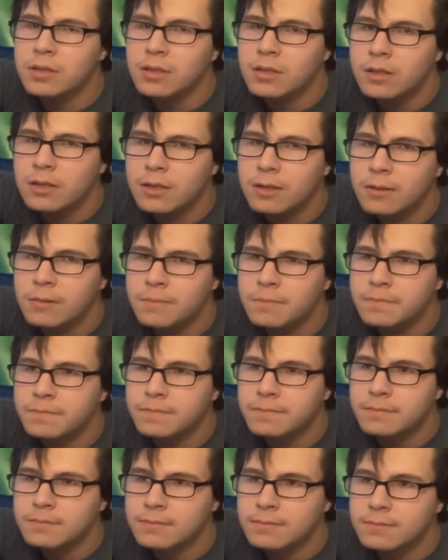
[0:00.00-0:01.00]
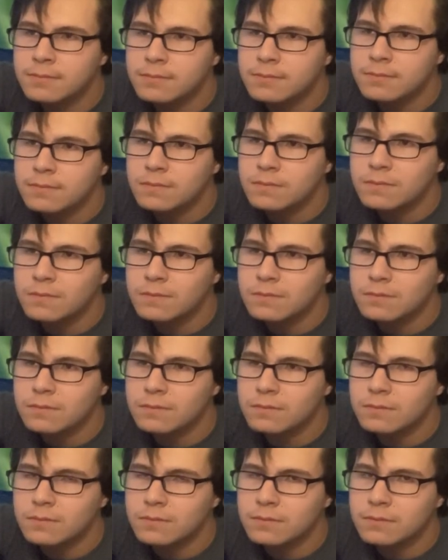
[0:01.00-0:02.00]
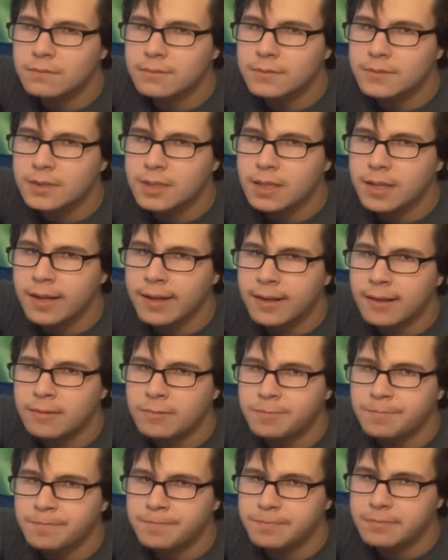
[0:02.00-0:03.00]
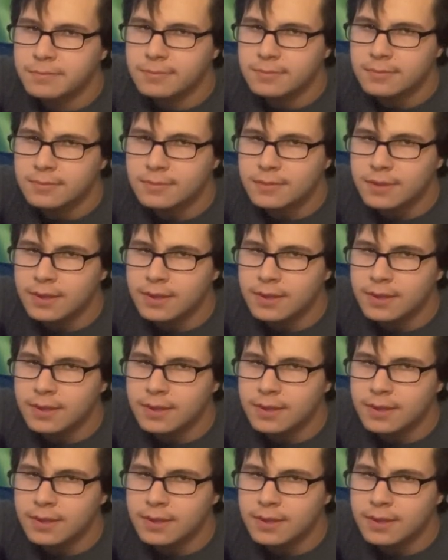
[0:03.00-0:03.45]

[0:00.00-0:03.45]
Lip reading: Nothing is said.